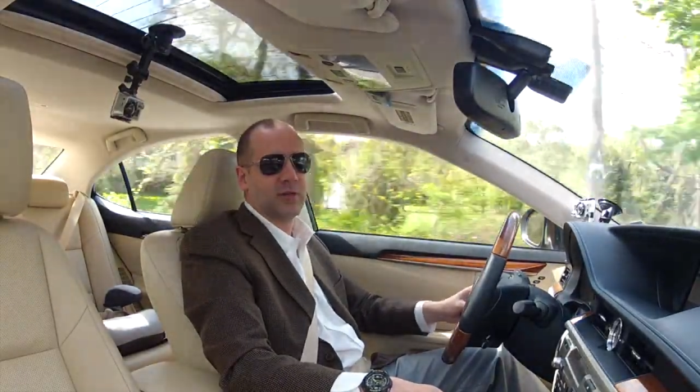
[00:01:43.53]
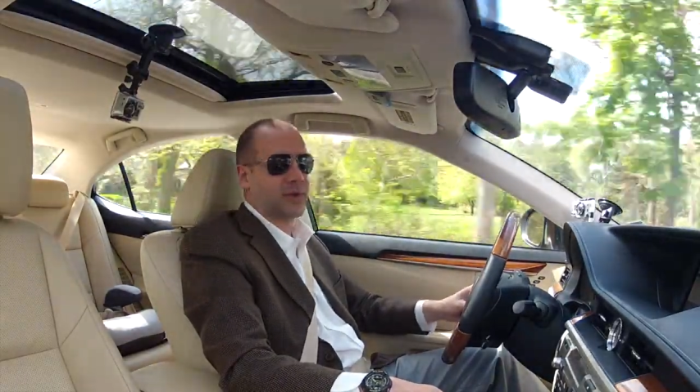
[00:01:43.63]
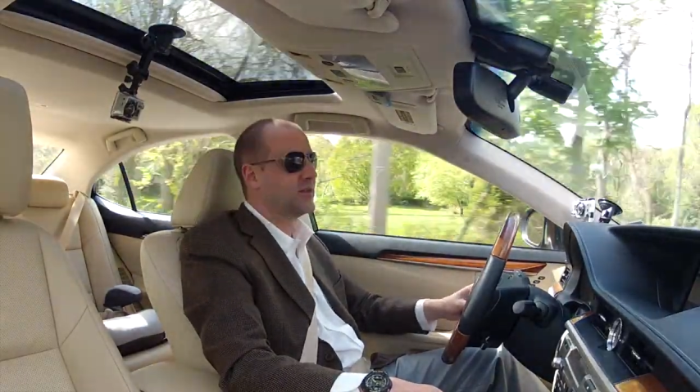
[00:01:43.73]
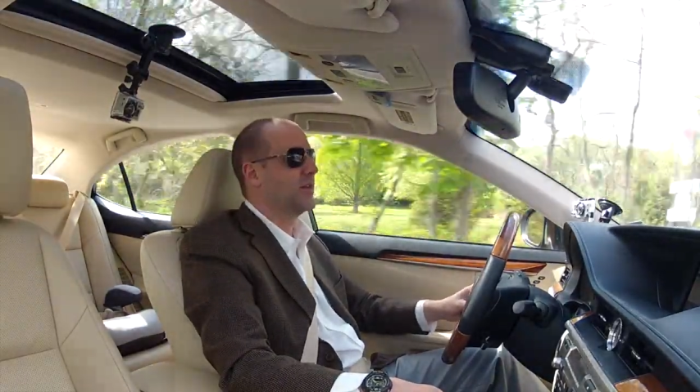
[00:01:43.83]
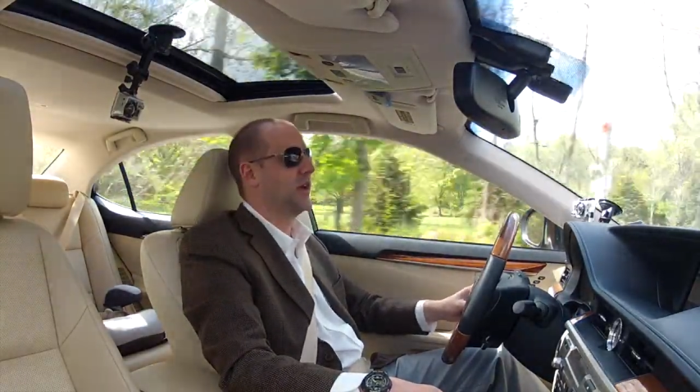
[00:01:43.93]

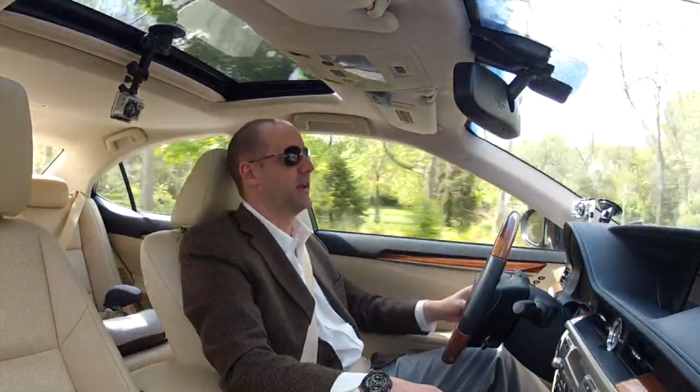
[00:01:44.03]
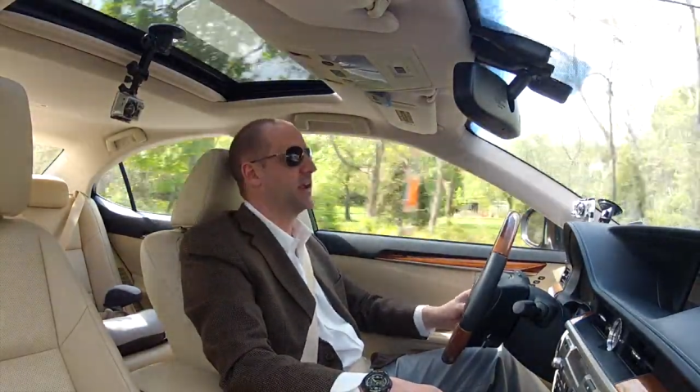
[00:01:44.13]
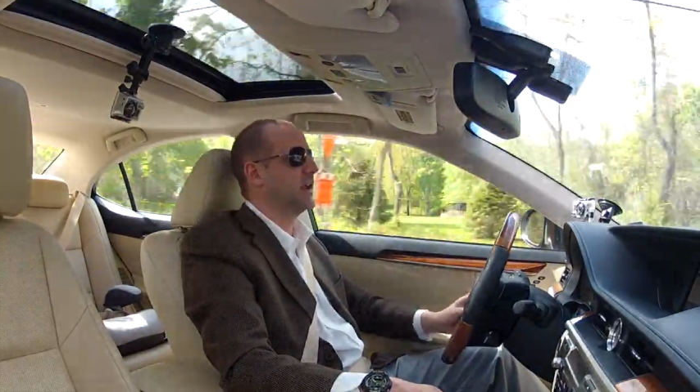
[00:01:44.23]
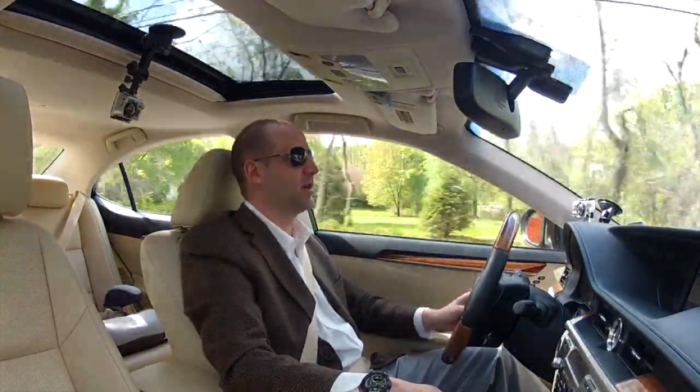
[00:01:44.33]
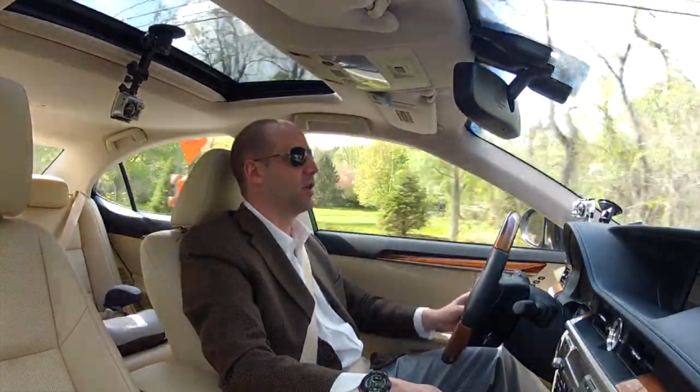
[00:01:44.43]
from
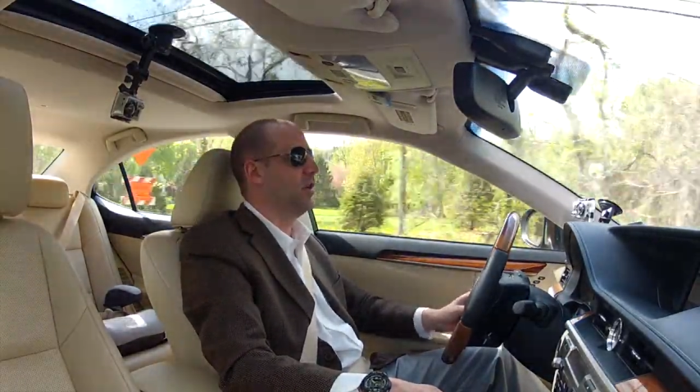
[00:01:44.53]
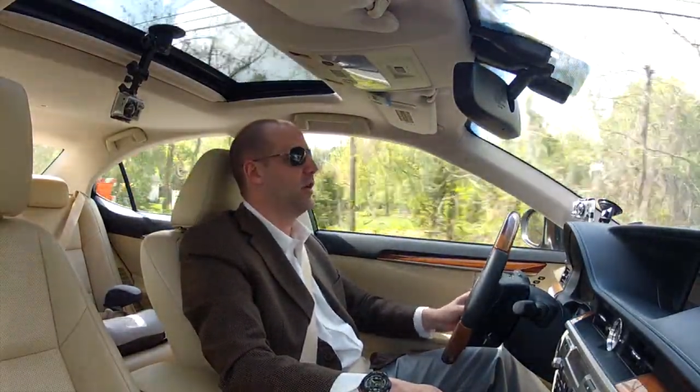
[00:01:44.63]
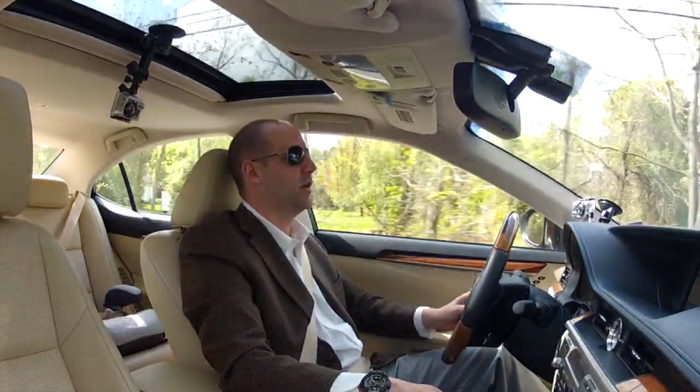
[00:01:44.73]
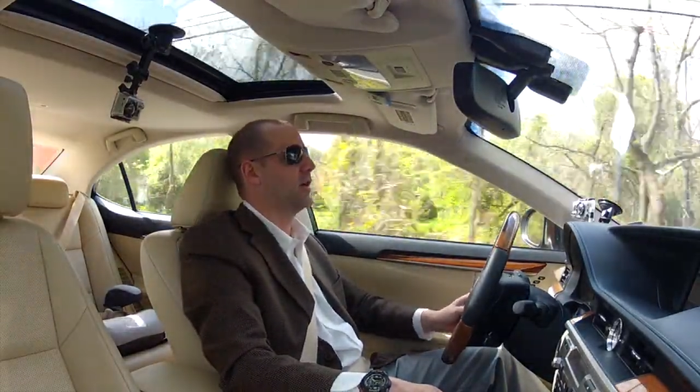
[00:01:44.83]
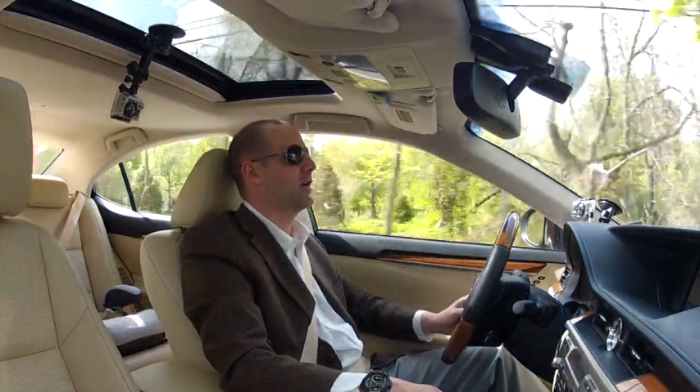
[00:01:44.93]
exciting in a
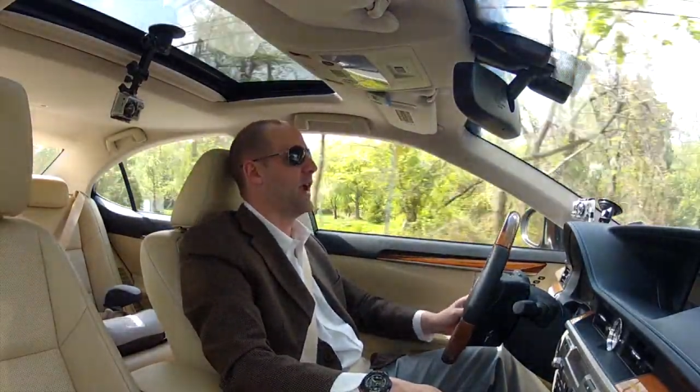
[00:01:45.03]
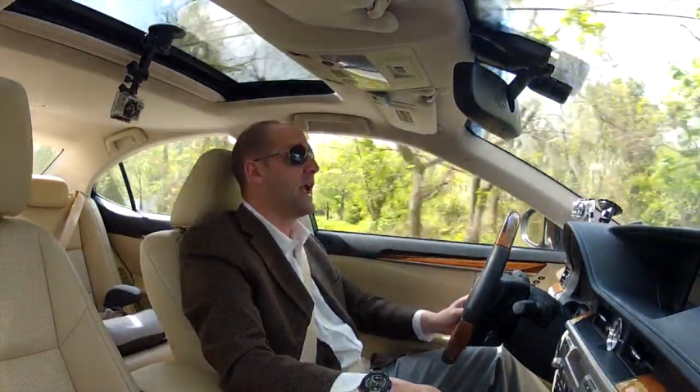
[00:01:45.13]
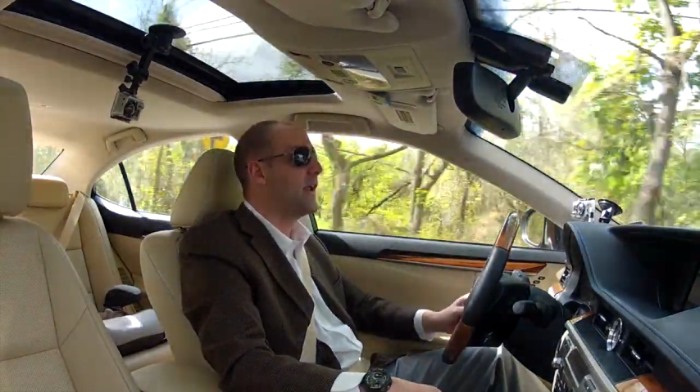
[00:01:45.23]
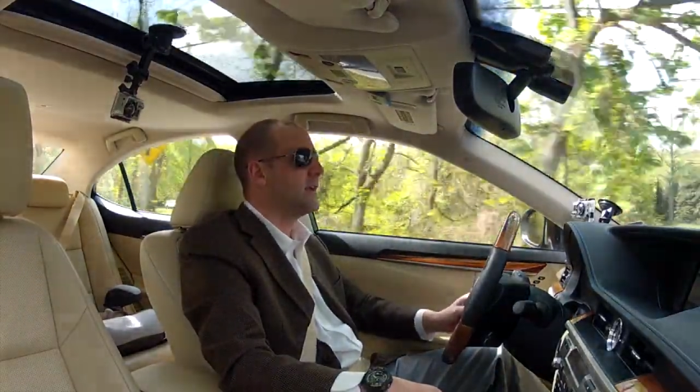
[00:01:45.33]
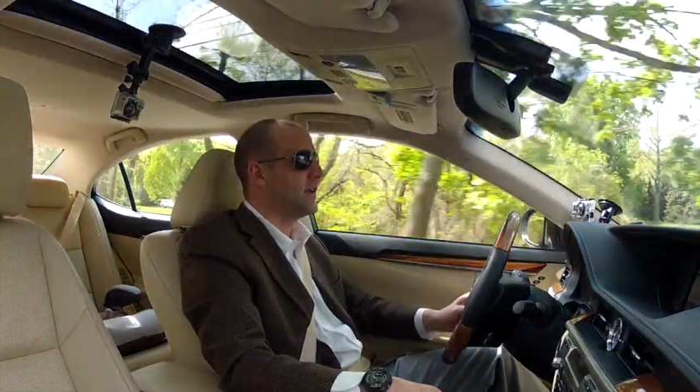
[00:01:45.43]
car
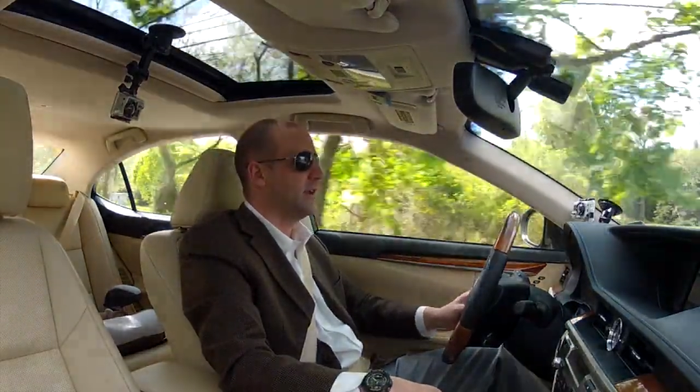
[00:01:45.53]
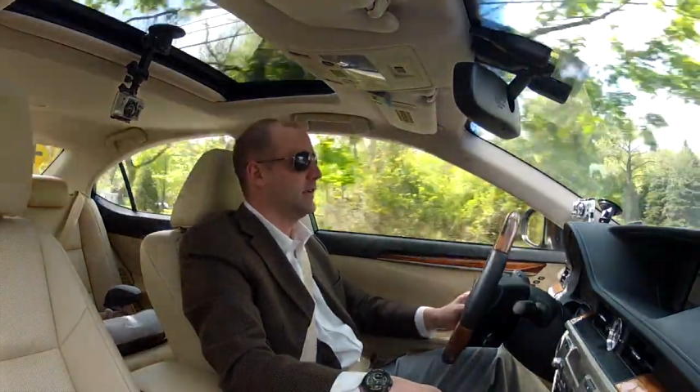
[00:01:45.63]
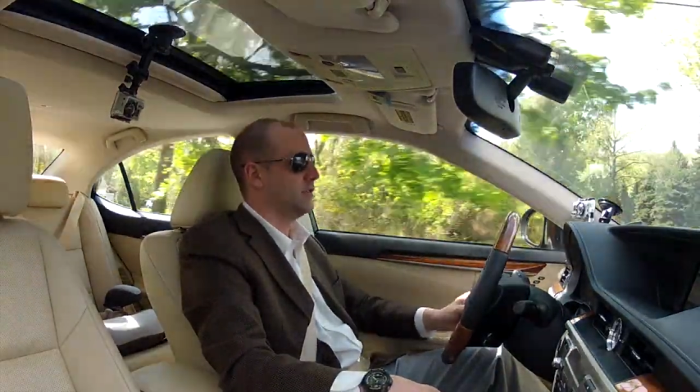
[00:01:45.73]
and